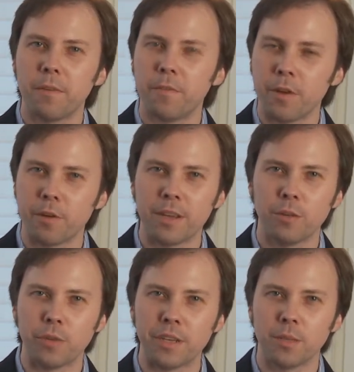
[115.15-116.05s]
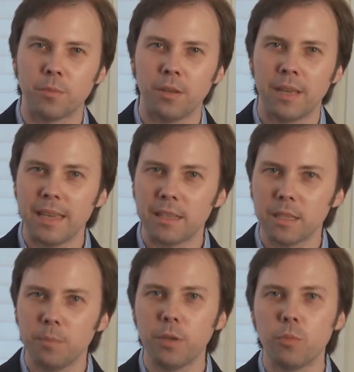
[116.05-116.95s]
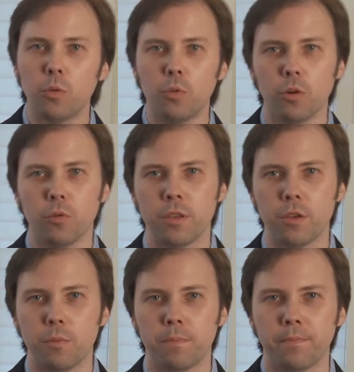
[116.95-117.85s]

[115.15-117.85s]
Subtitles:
very unreasonable and simply won't work with you.